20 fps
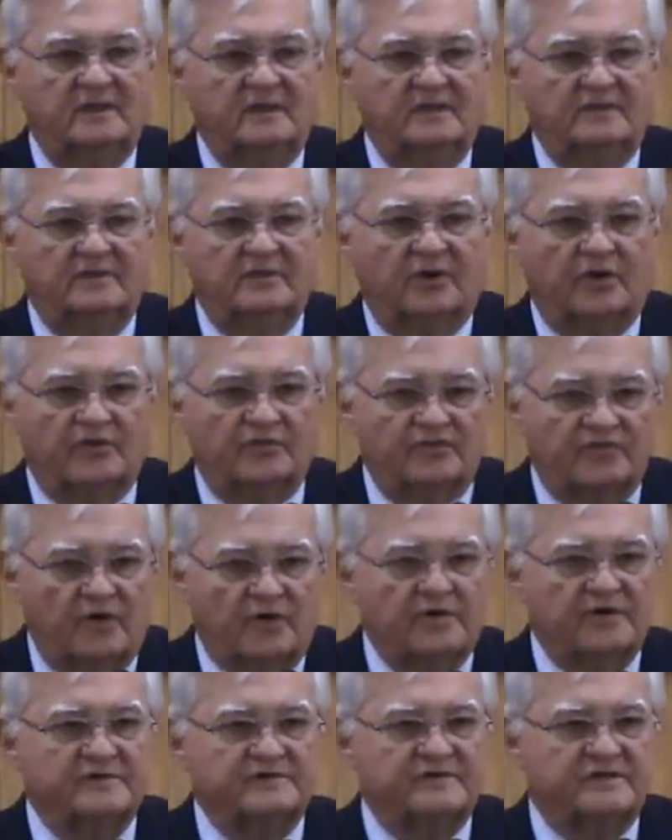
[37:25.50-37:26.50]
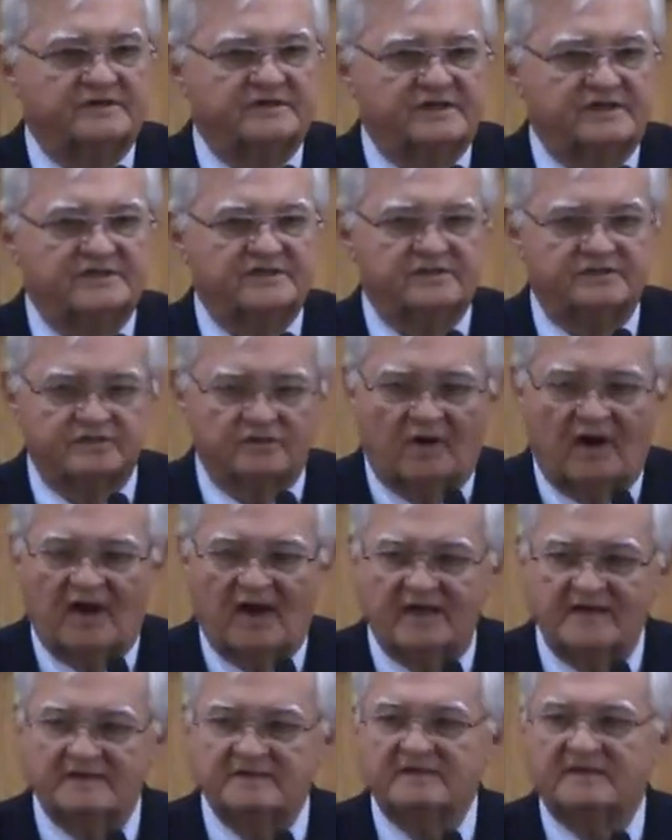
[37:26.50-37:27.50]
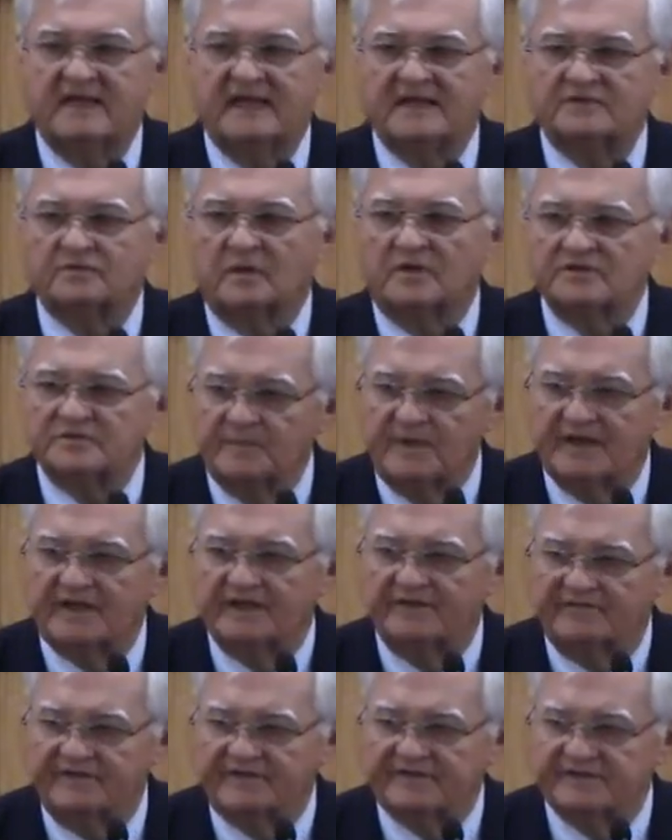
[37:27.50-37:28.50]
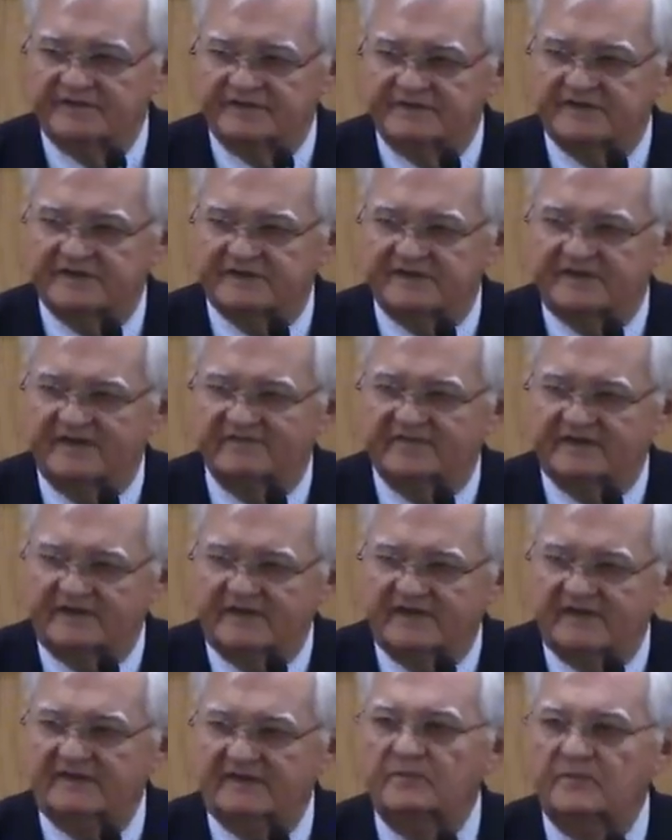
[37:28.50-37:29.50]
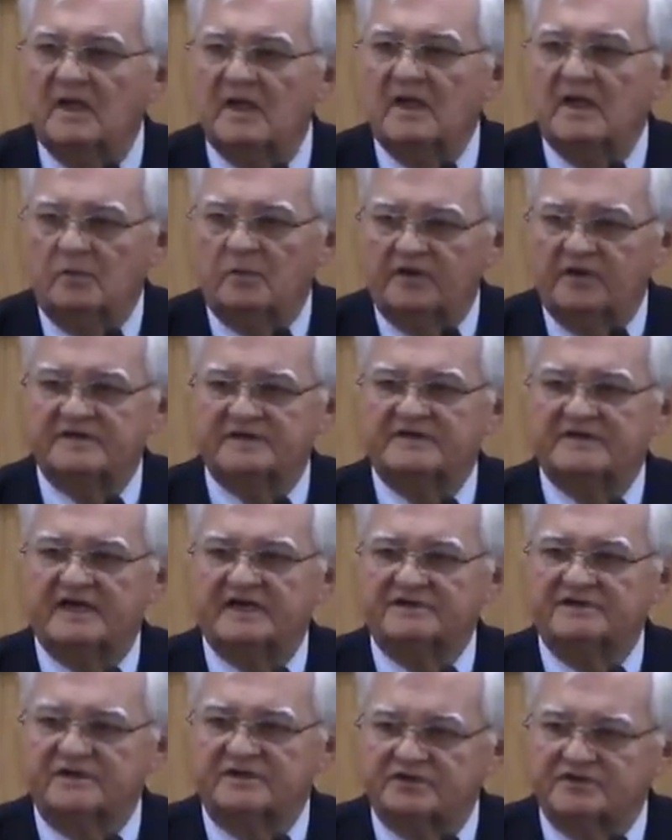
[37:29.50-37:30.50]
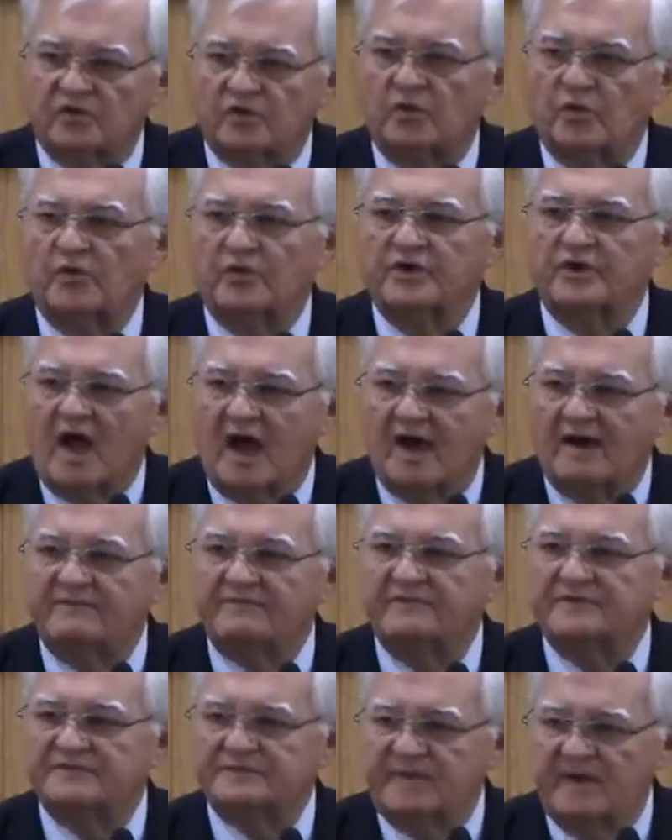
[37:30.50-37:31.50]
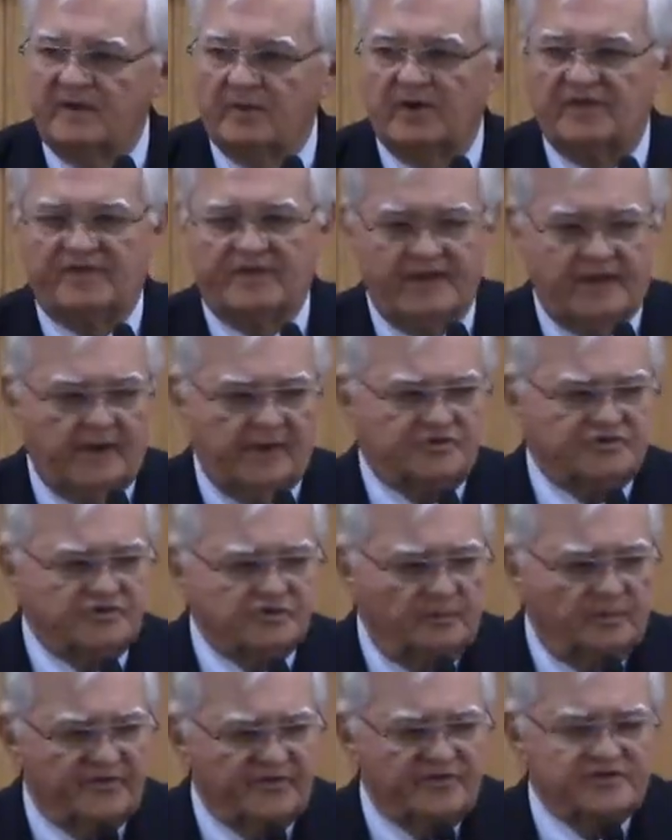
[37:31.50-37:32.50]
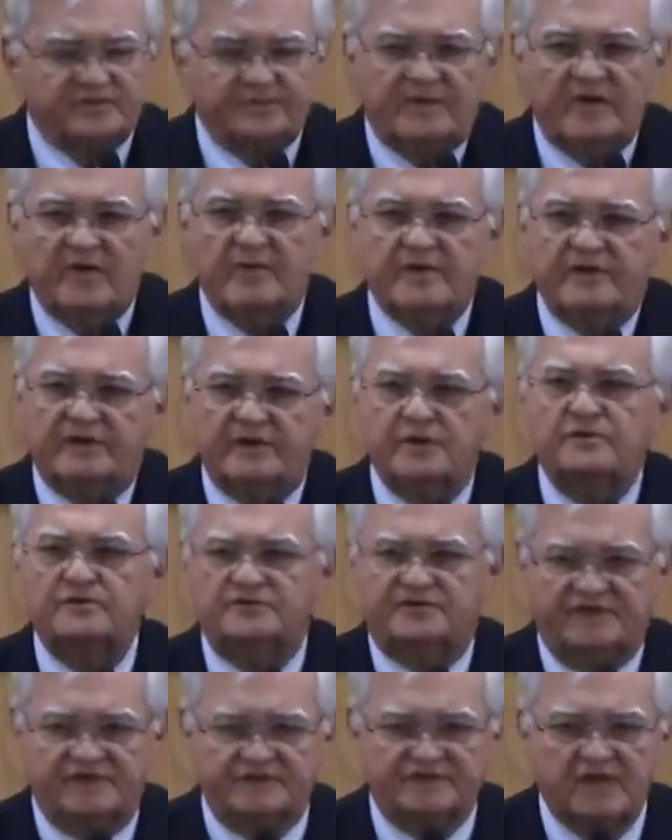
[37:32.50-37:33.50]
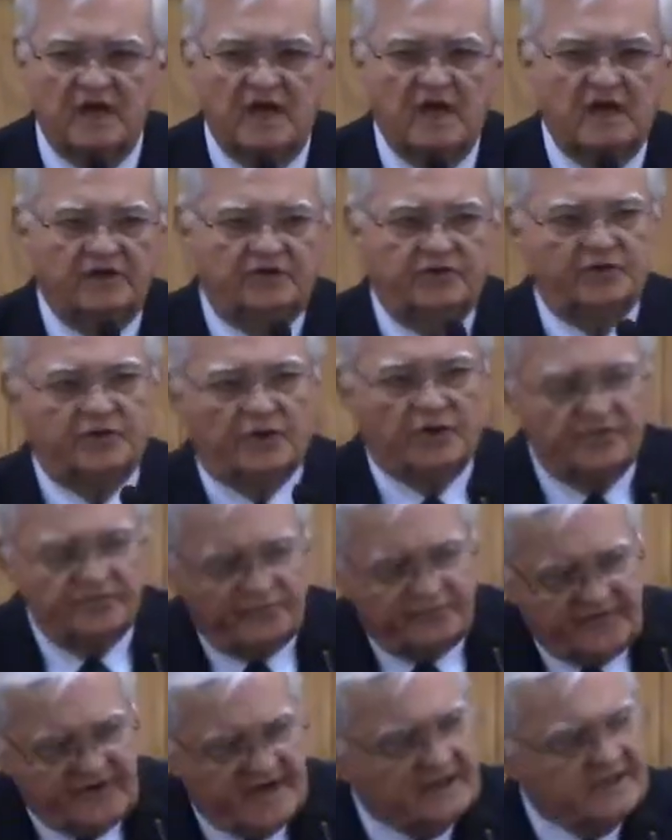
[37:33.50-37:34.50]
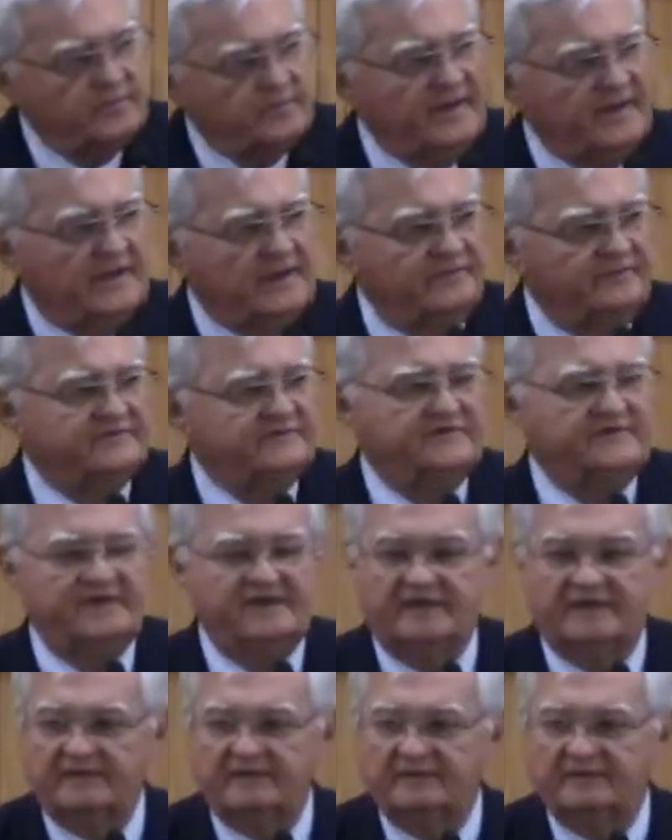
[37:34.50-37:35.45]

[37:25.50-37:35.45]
to convert us to Jesus Christ. That's what's meant in Ephesians 6 17 when it says the sword of the Spirit. The instrument the Spirit uses to convict men of sin